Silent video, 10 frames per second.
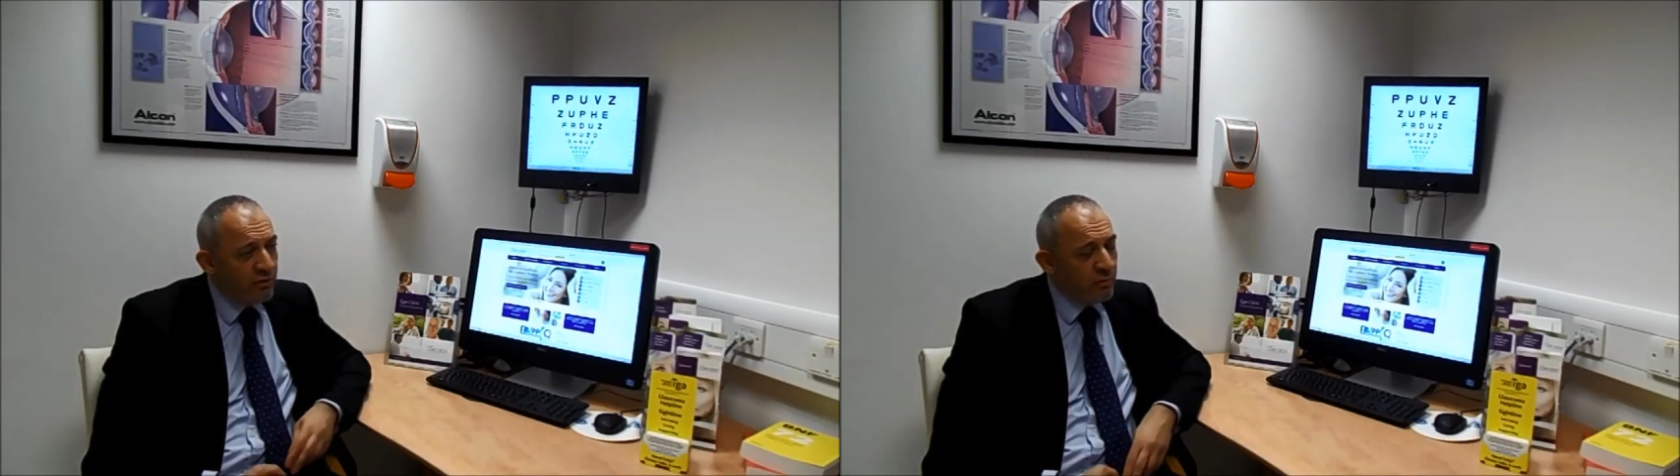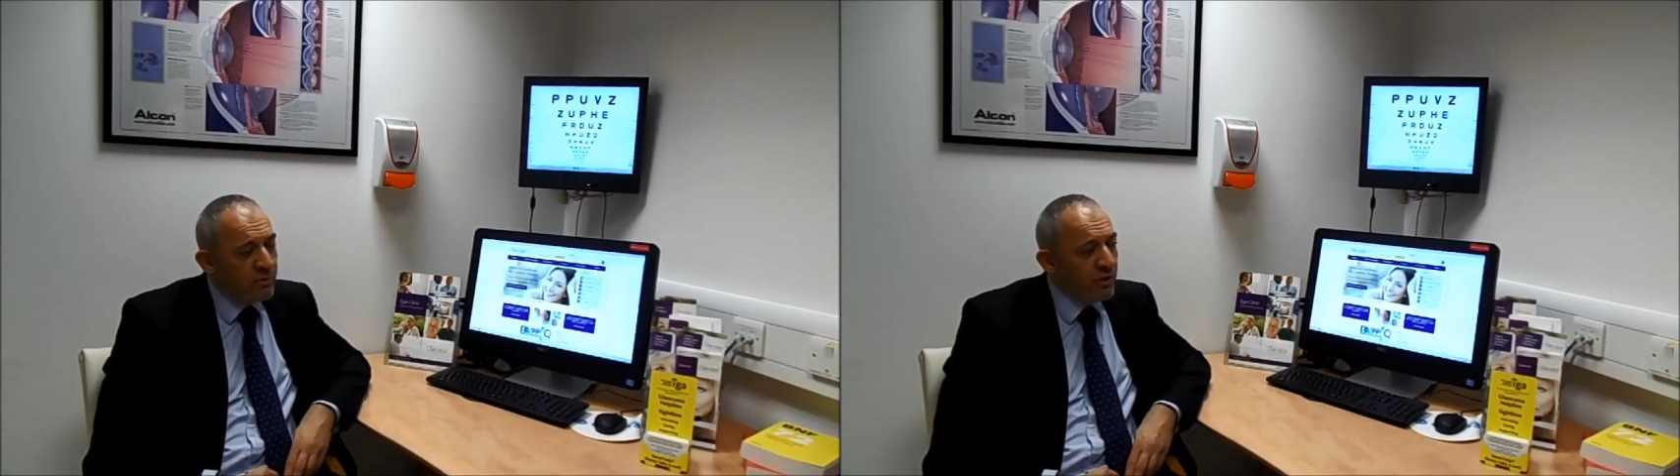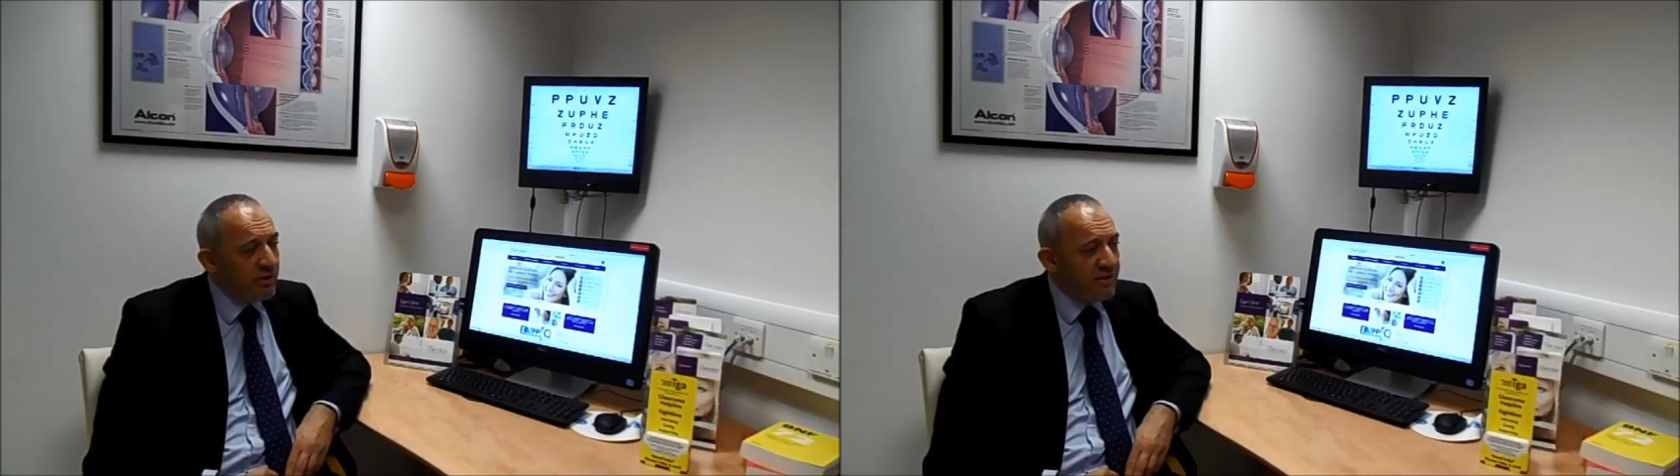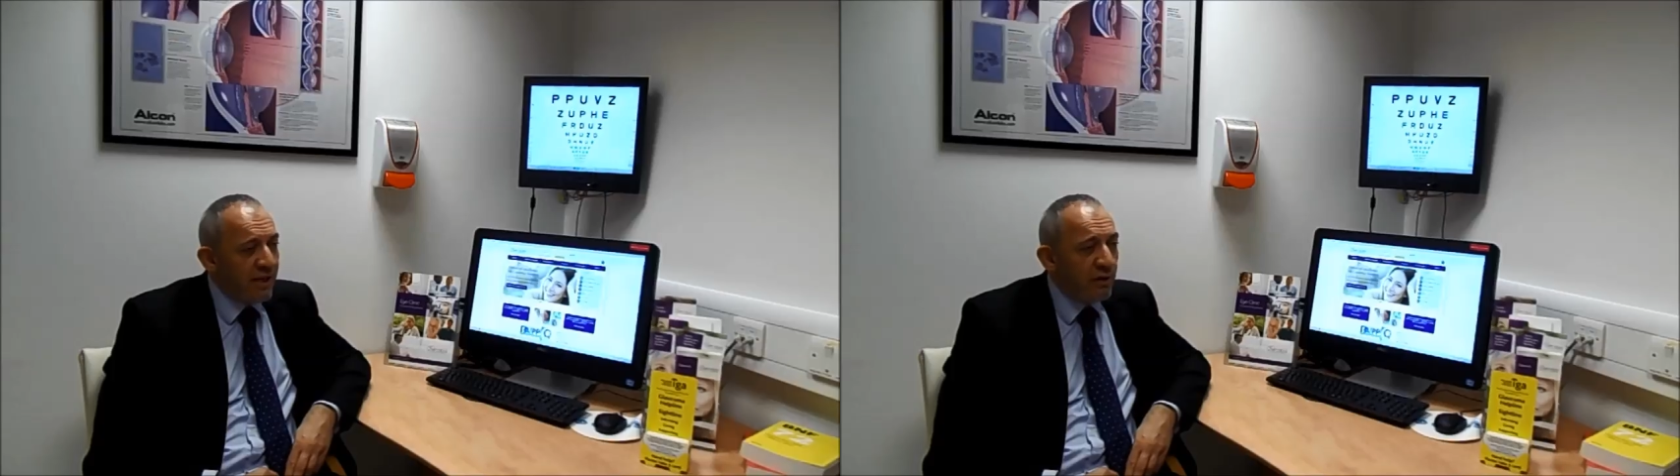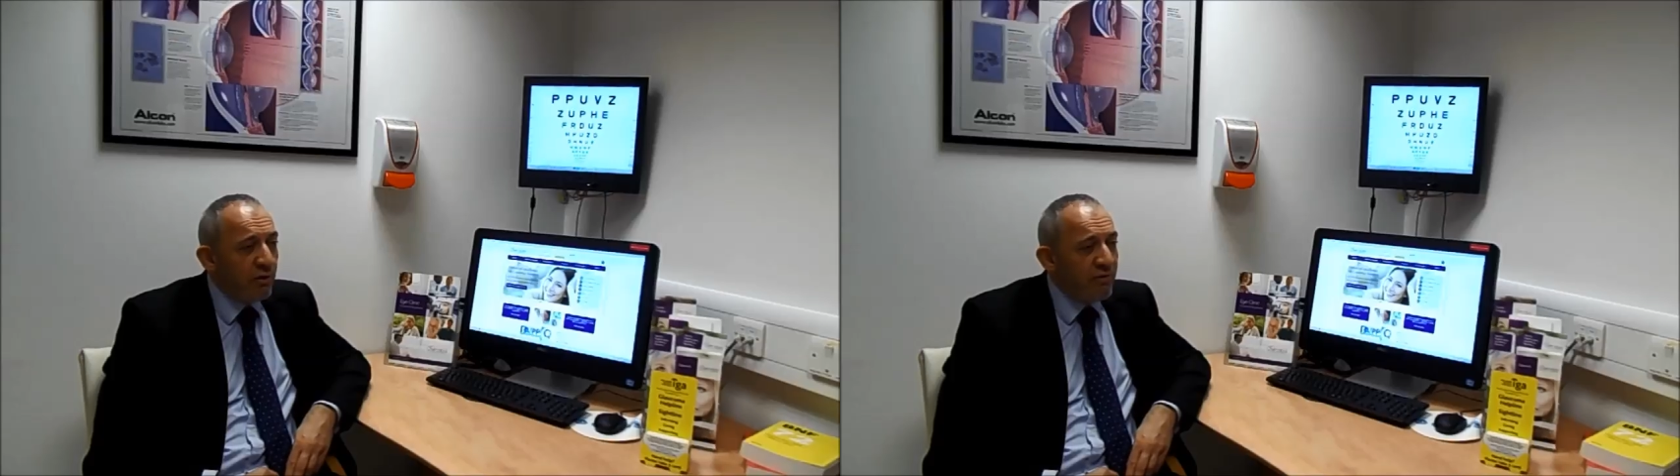drops you can
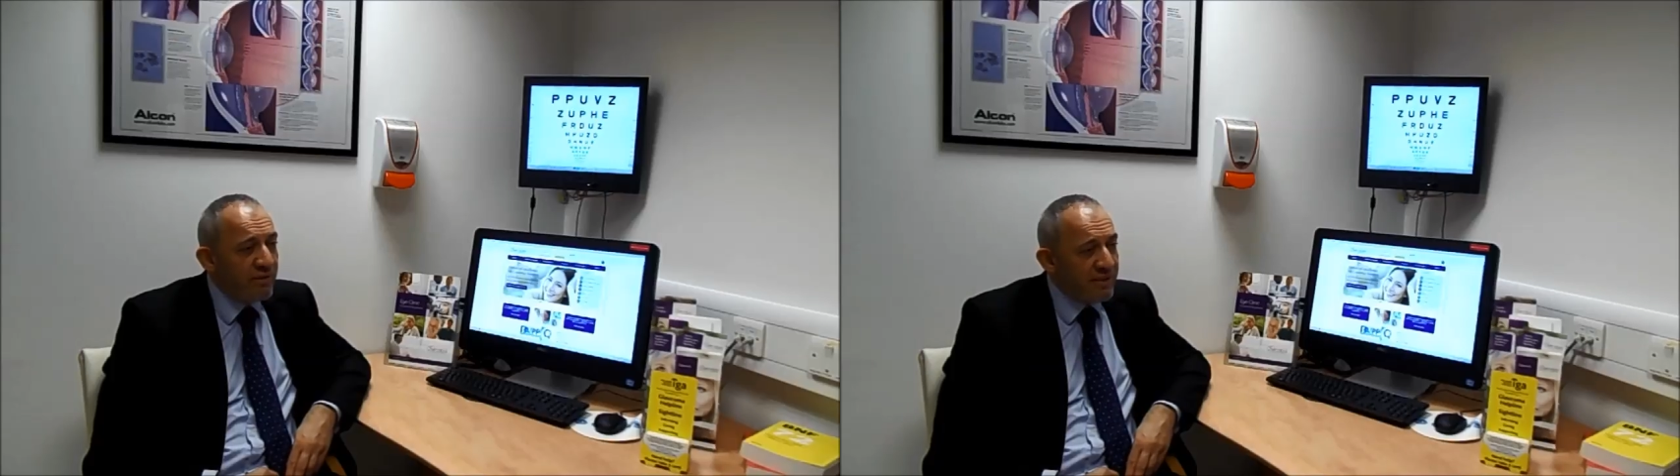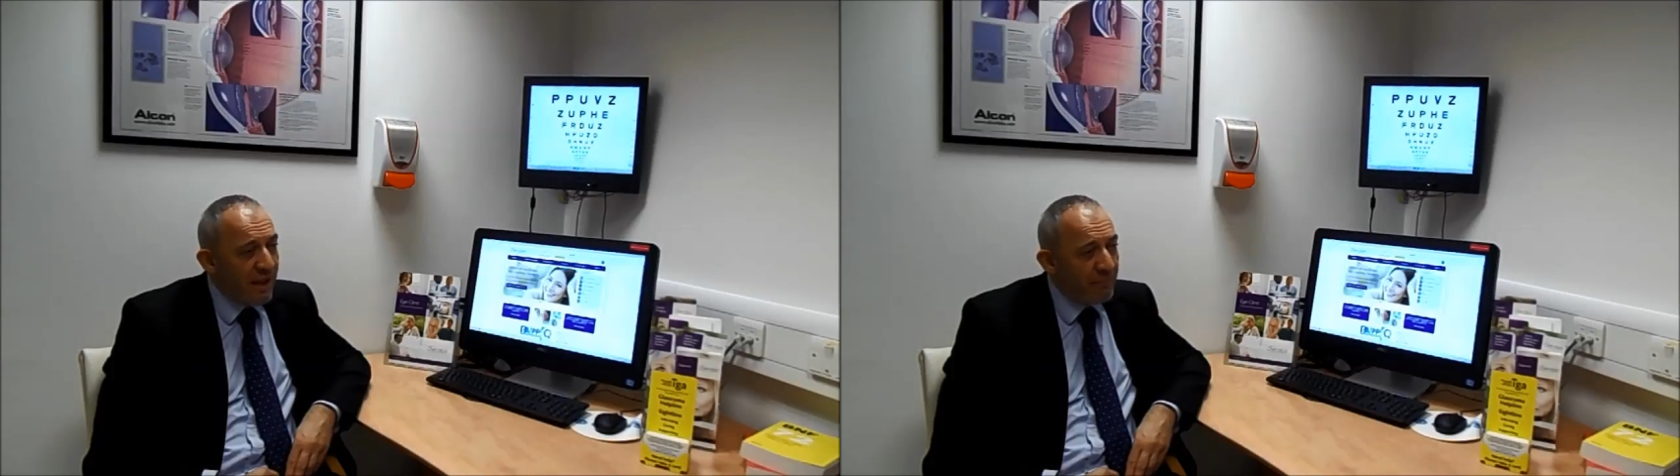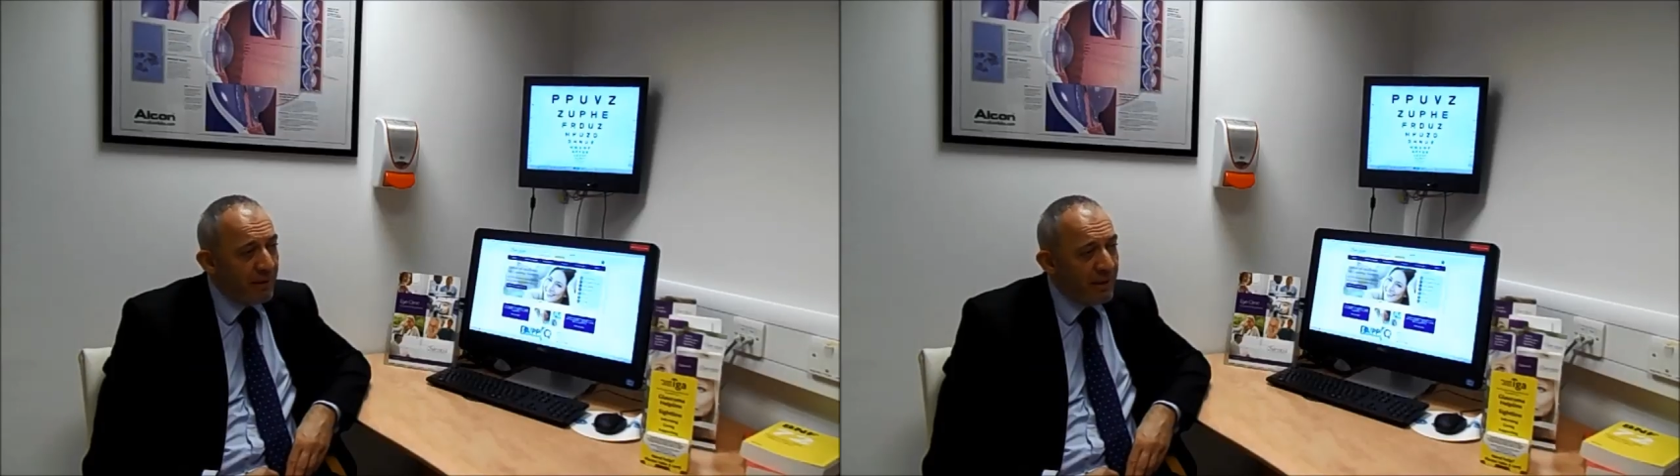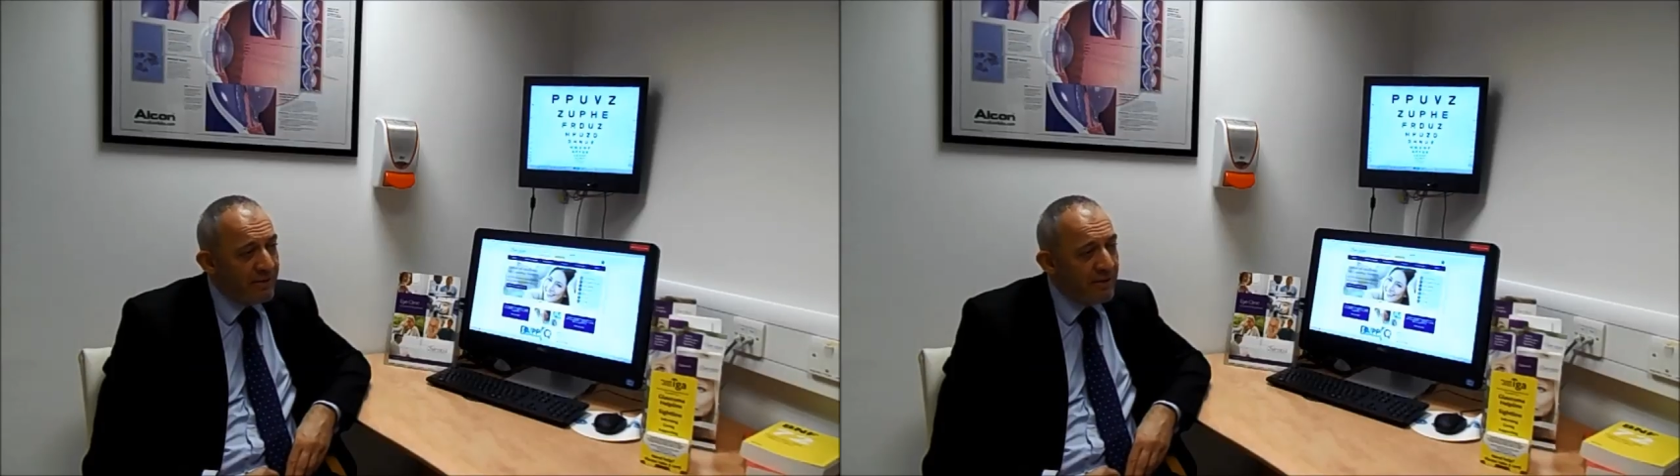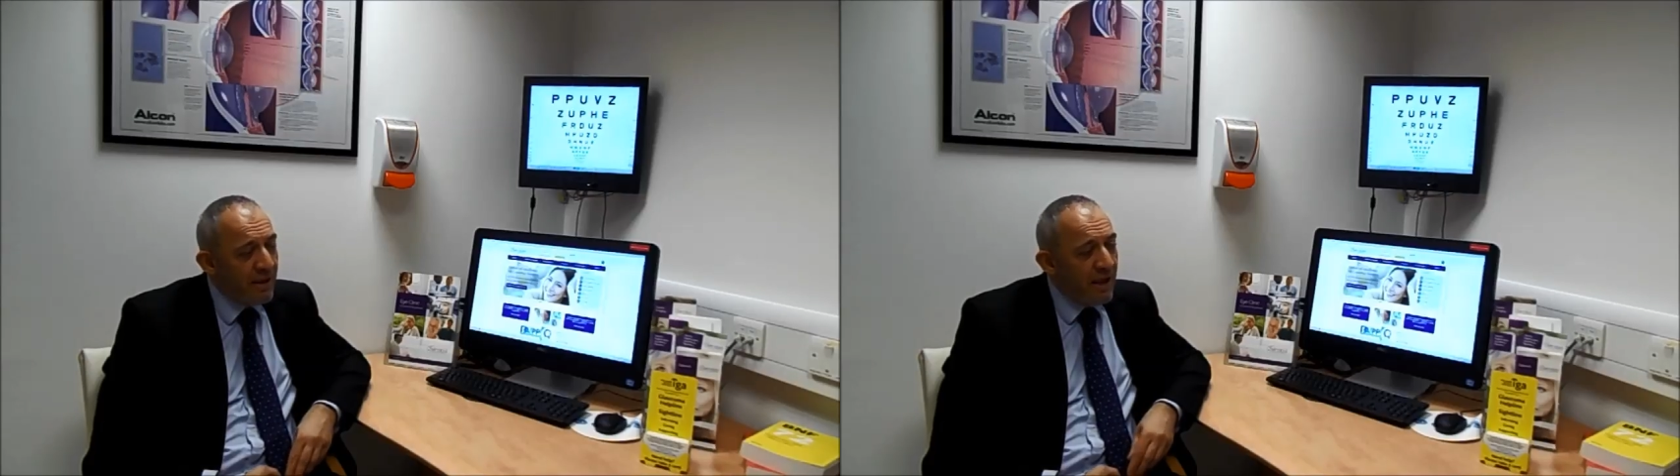take, or even tablets,